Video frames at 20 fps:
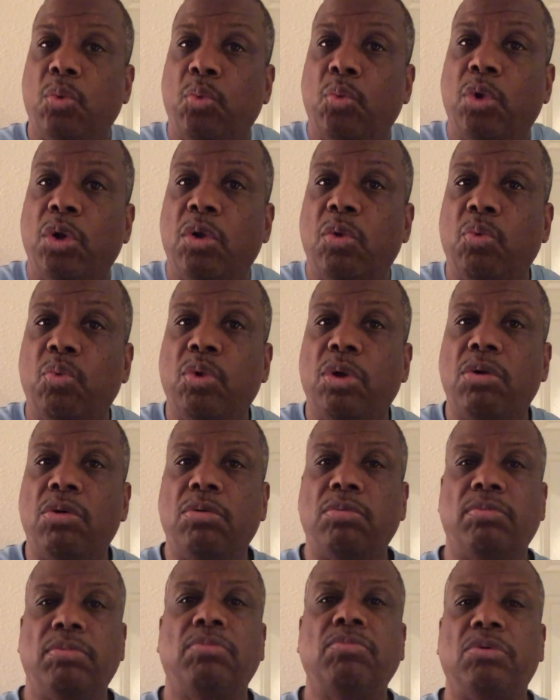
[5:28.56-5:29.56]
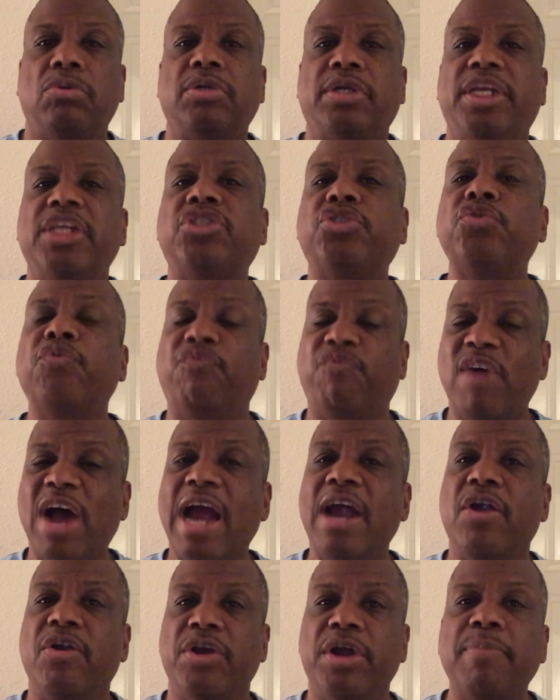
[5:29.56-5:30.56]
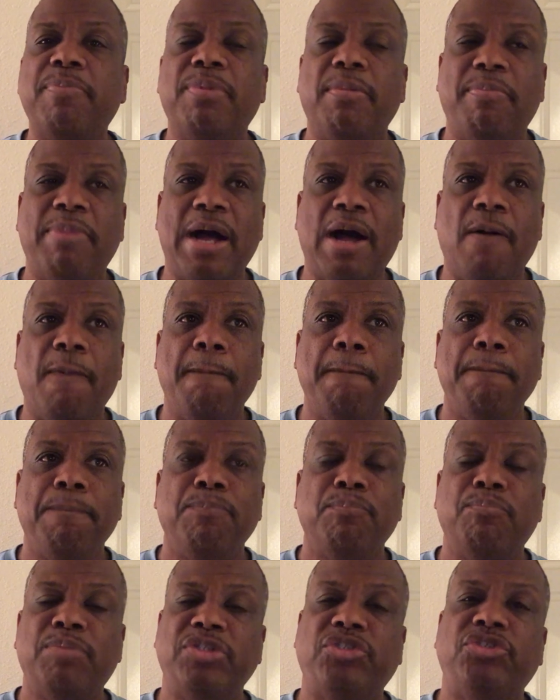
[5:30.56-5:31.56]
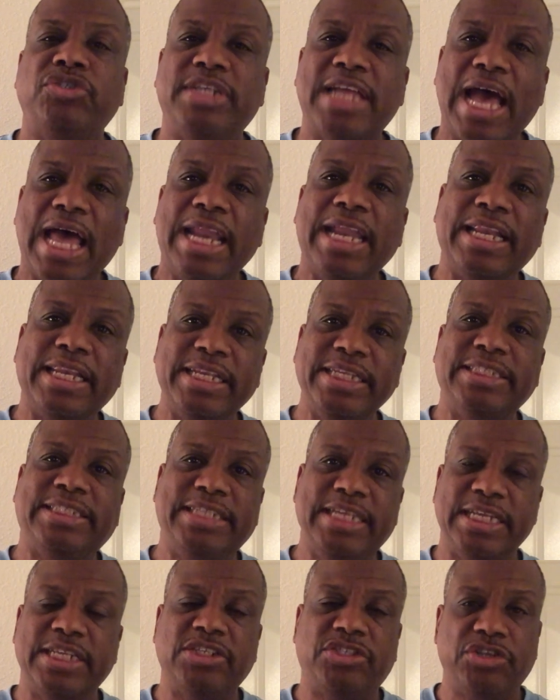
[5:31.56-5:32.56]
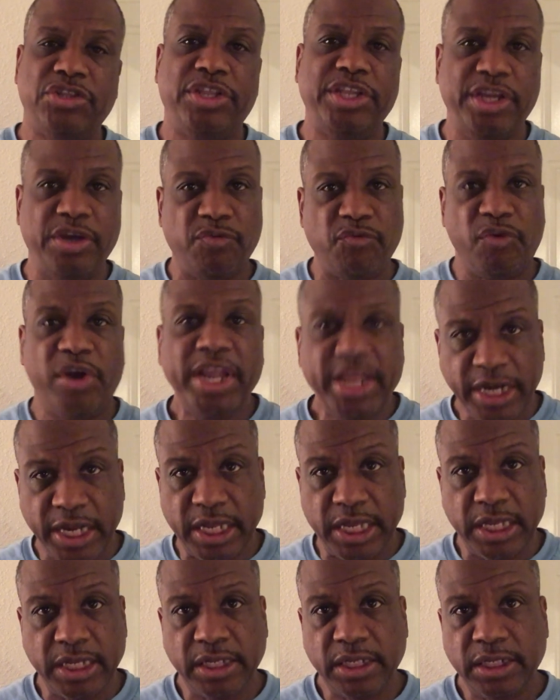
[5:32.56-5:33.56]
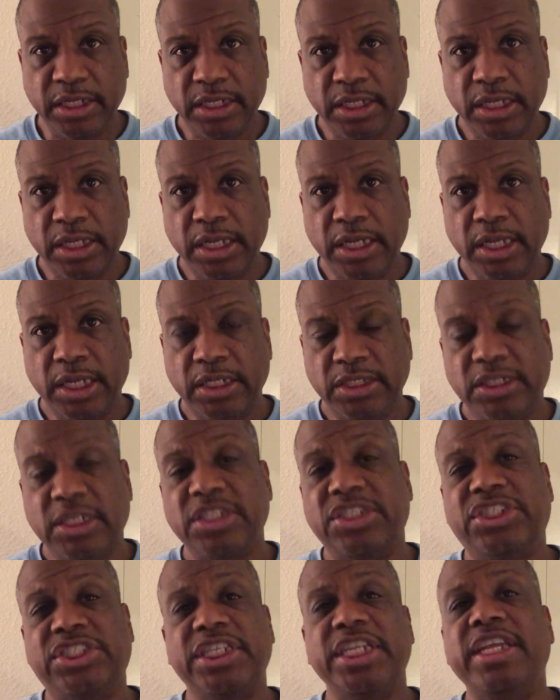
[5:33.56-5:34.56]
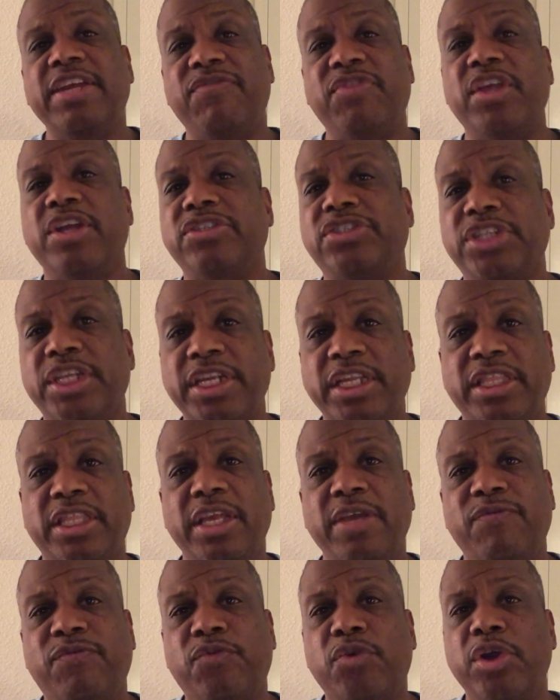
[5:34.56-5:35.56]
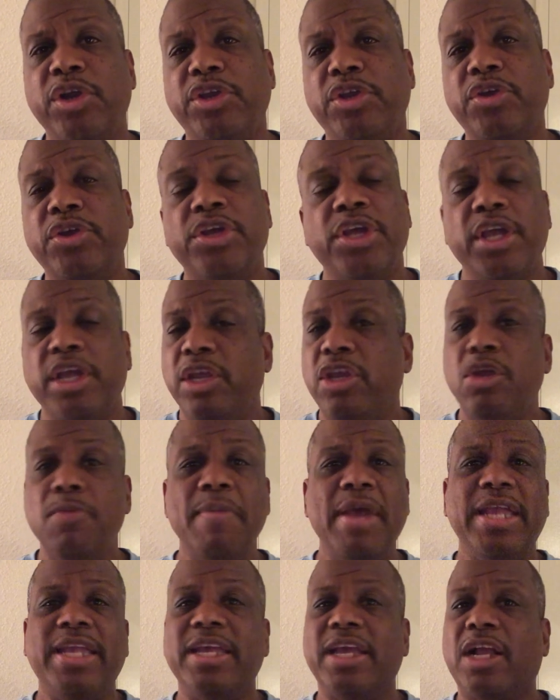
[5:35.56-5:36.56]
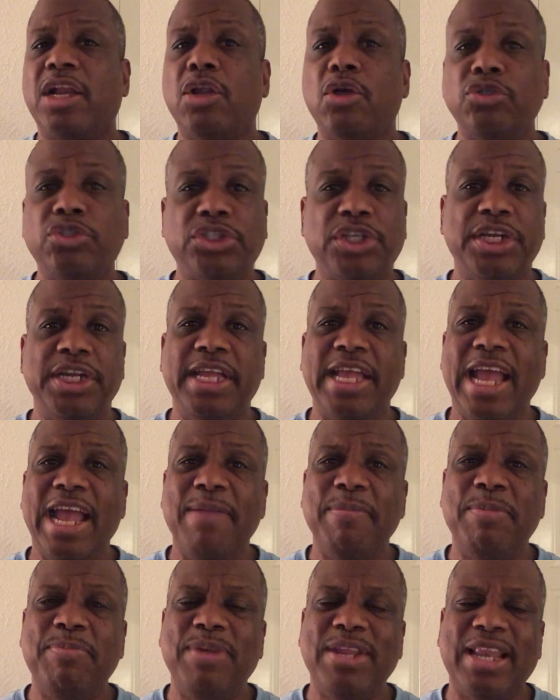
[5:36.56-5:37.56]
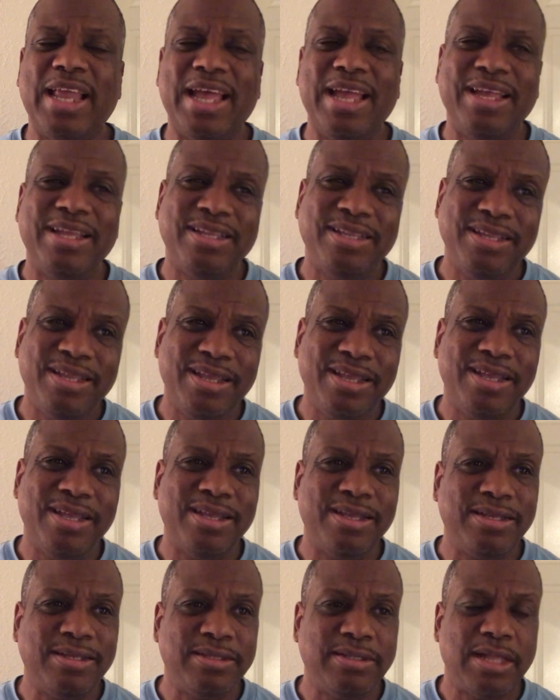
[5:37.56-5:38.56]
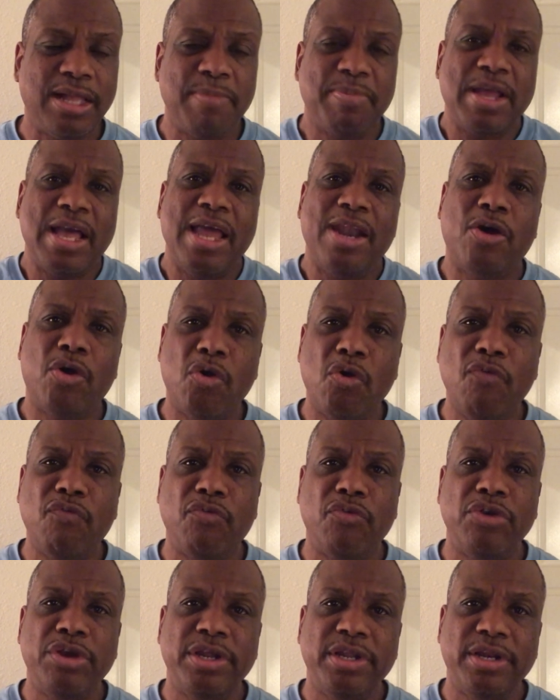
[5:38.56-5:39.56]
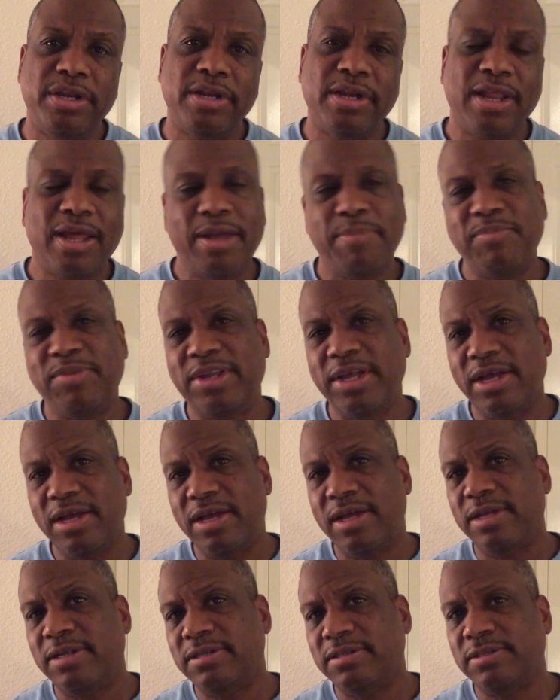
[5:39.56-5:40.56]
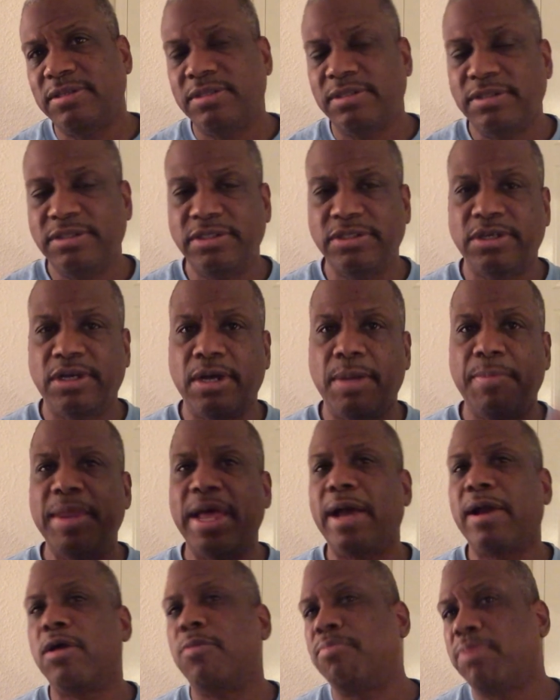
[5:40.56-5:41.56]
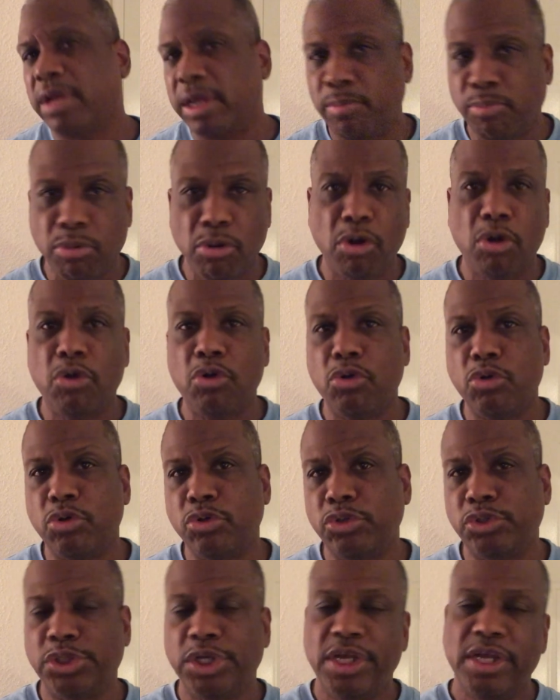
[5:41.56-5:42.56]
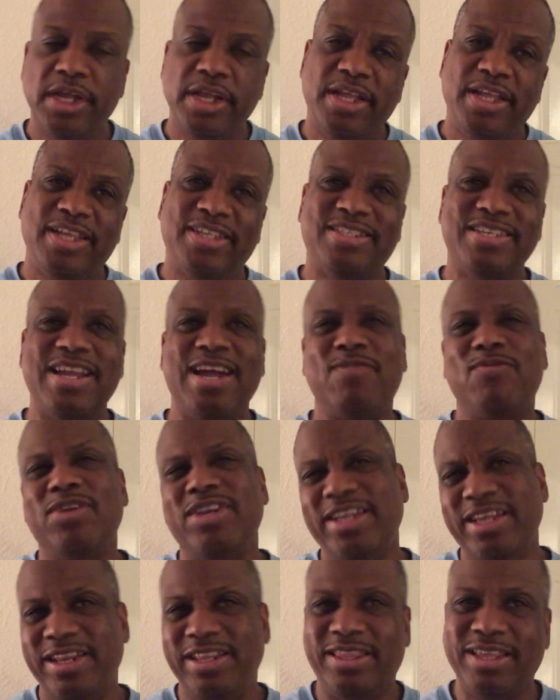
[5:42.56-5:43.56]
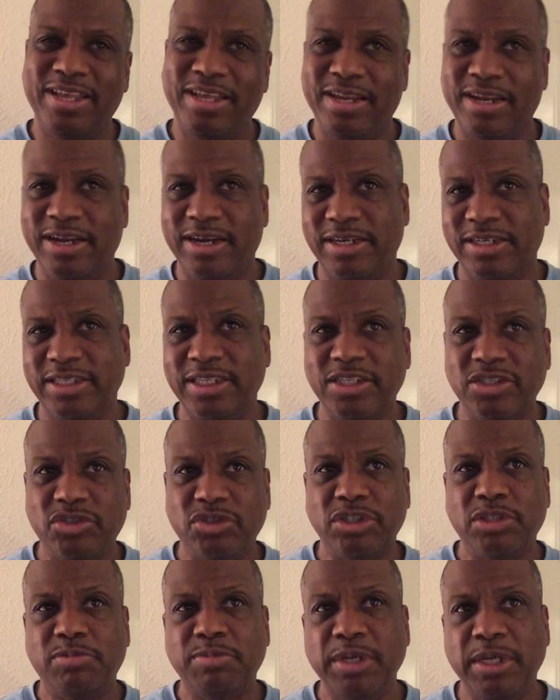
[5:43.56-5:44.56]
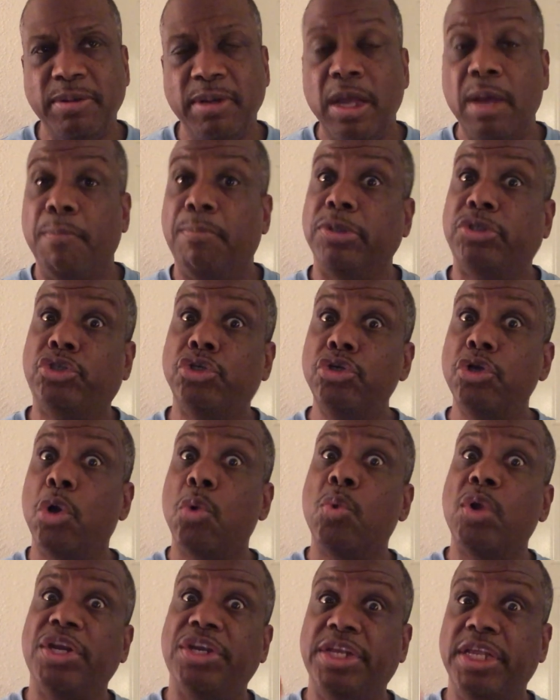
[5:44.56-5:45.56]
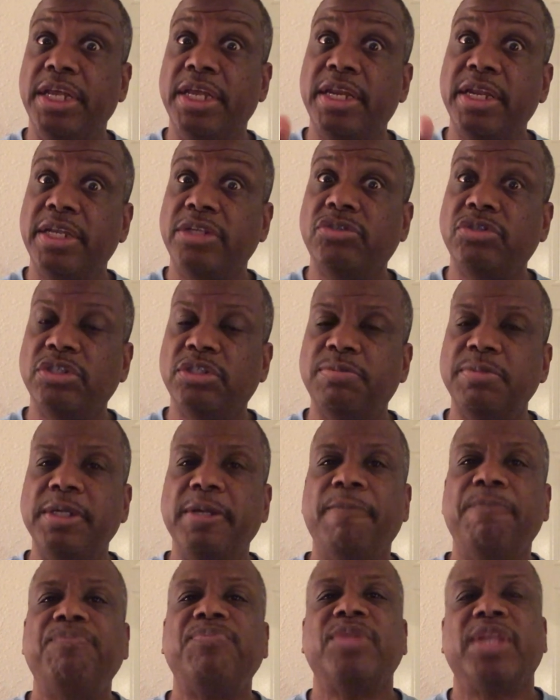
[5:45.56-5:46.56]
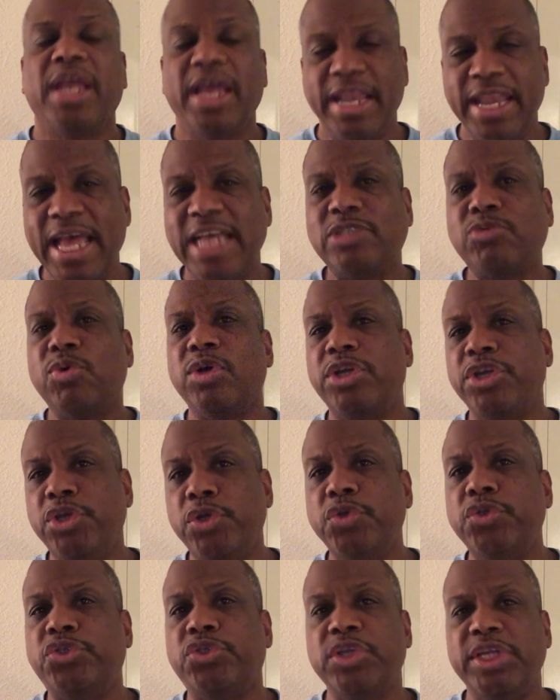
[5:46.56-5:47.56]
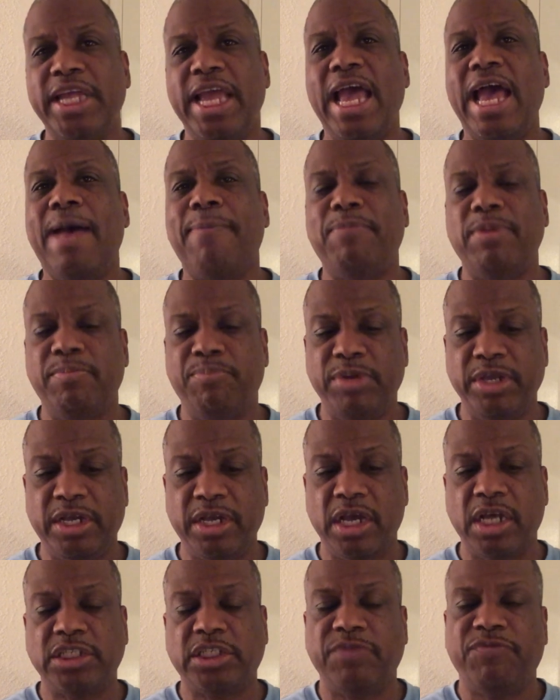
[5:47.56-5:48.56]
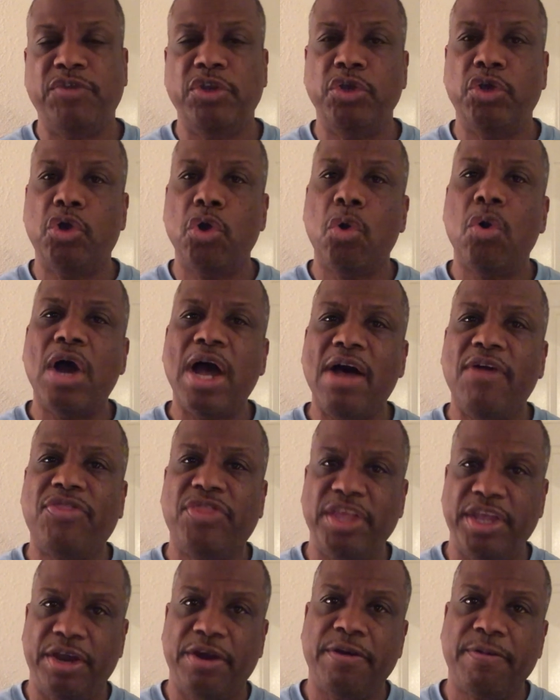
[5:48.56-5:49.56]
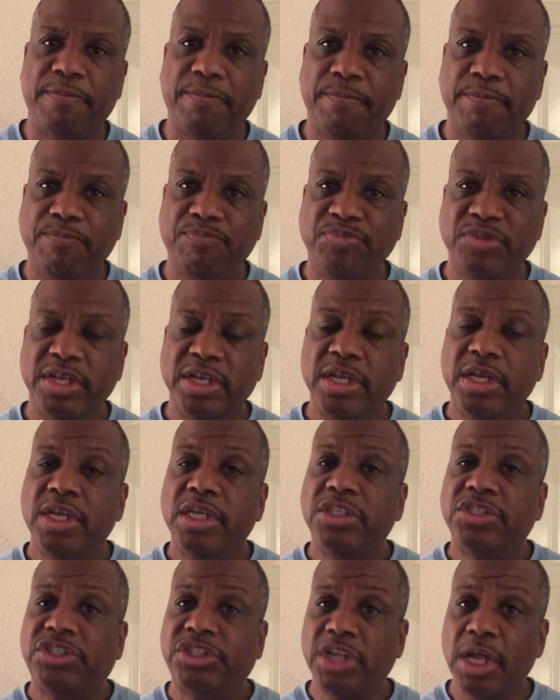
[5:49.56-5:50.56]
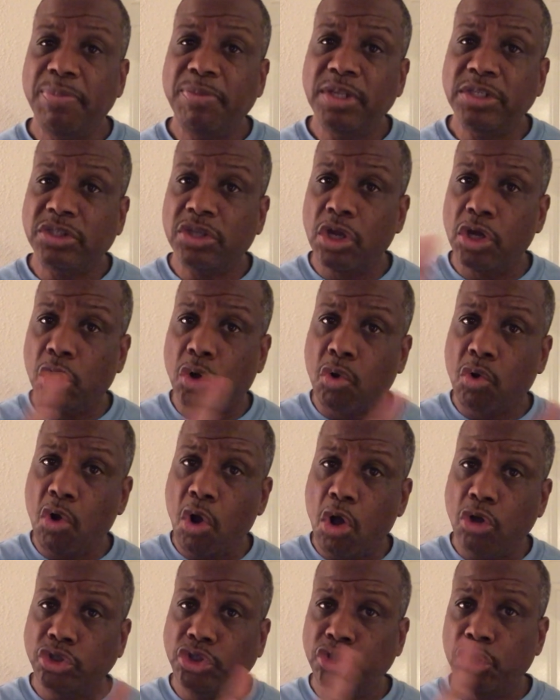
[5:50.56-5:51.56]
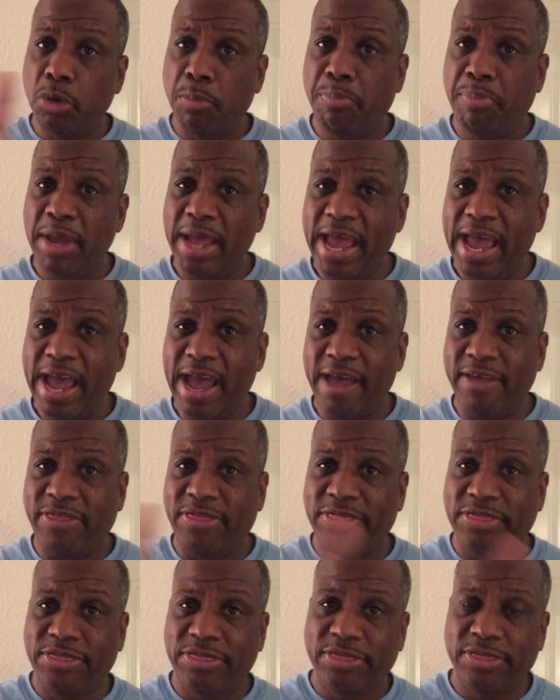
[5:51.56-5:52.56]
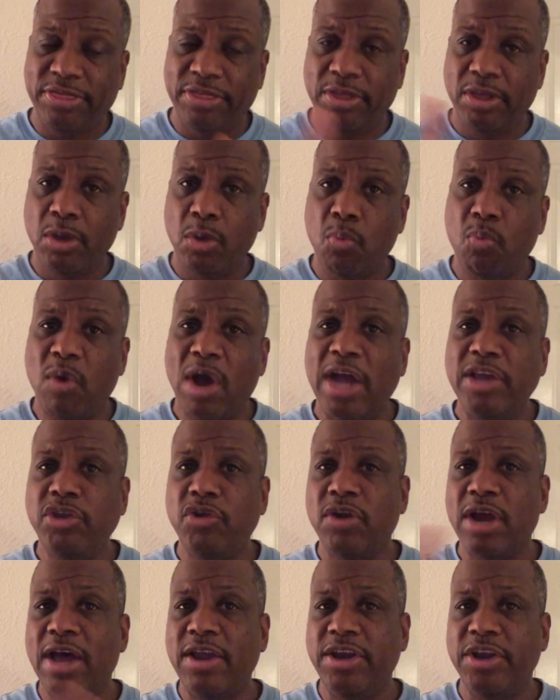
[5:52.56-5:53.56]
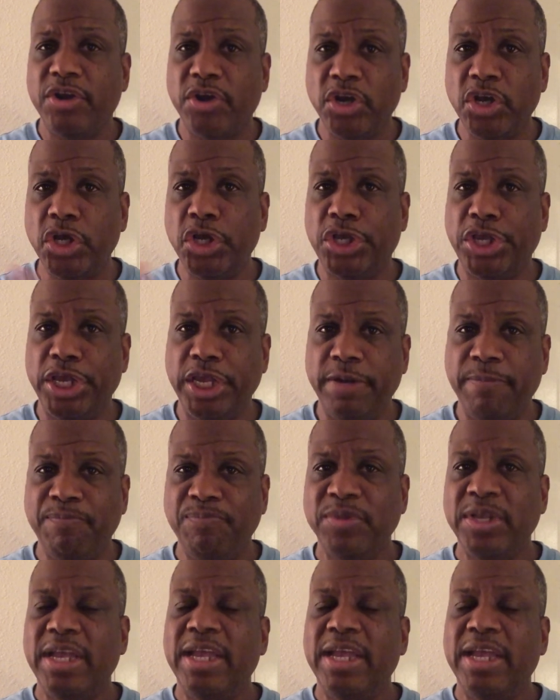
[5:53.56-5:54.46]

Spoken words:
will get you fired up about, but you got to at least get into the arena to see if there's anything for you. You may get close to the game and be like, eh, I'm kind of over it. I'm done. You know, I'm not going to play pros. It's not really anything in it that interests me. But you know what did interest me? And that's what usually happens, because if you go out there, something's going to cross your path while you're out here looking.